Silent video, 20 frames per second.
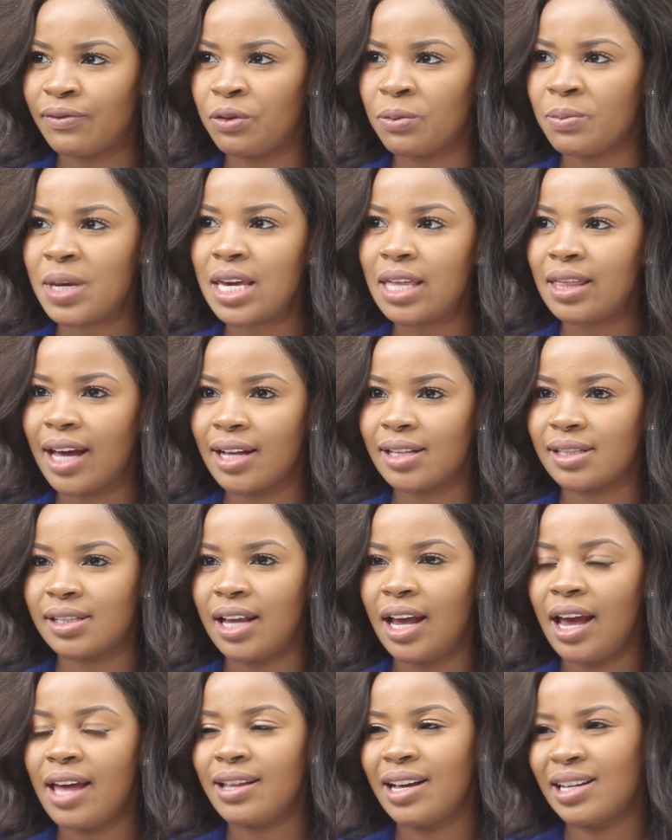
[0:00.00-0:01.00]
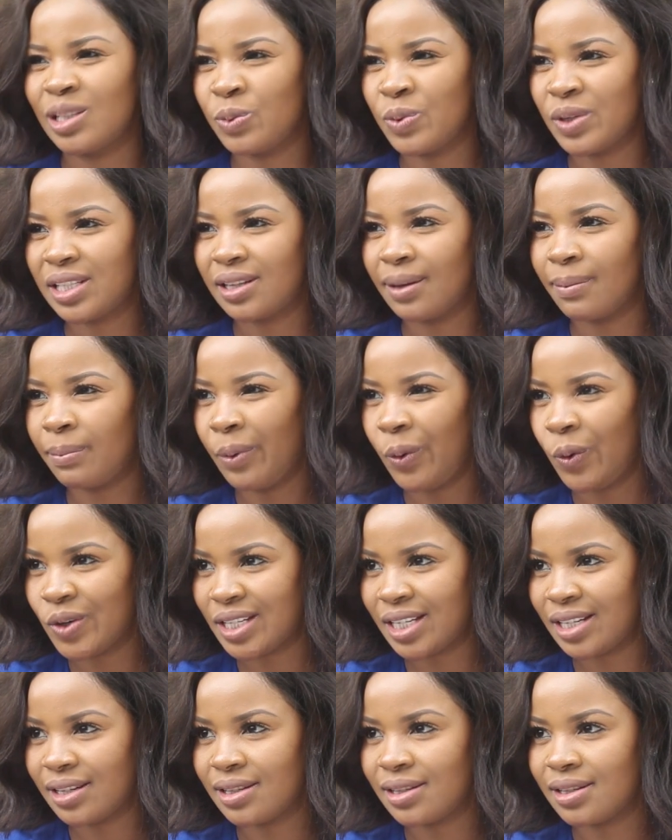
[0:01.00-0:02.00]
For me, that's, that's what's
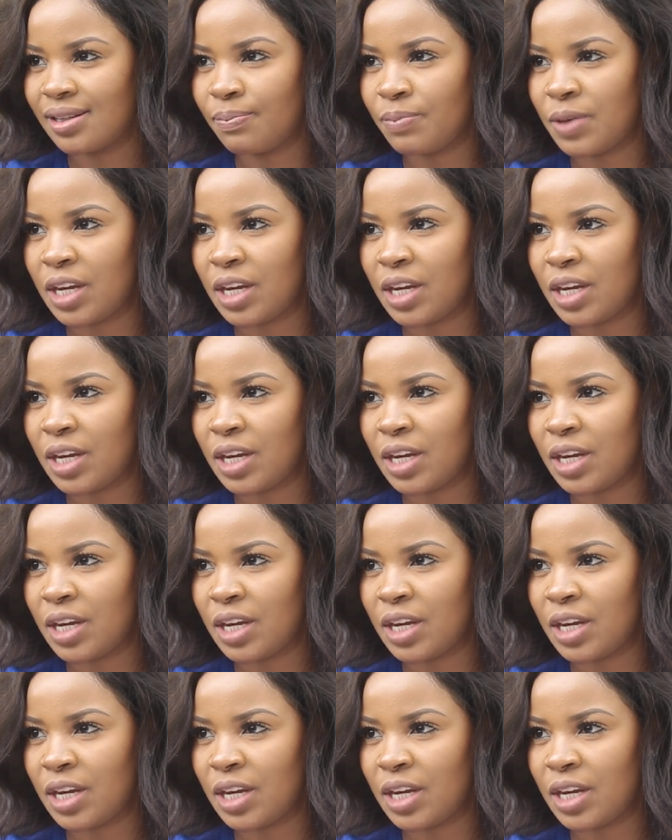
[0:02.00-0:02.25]
important.